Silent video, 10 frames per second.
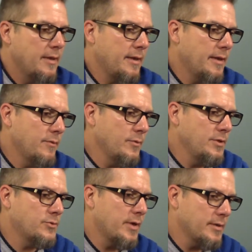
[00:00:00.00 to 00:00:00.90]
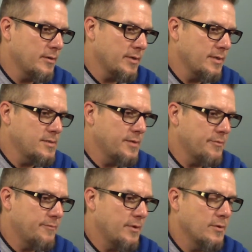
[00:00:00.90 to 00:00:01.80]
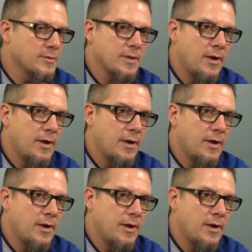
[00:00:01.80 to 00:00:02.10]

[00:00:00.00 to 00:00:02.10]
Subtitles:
And when you attract all kinds of different folks